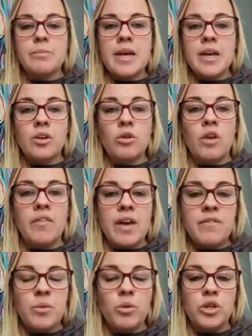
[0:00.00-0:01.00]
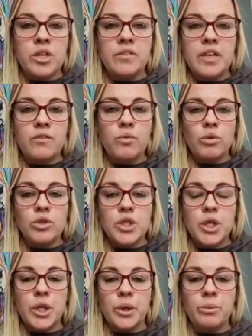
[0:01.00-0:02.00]
Make a note of everyone you've give one
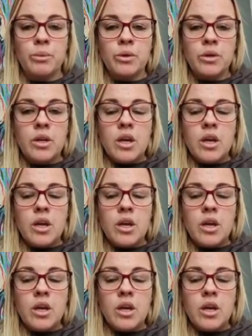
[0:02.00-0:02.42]
to,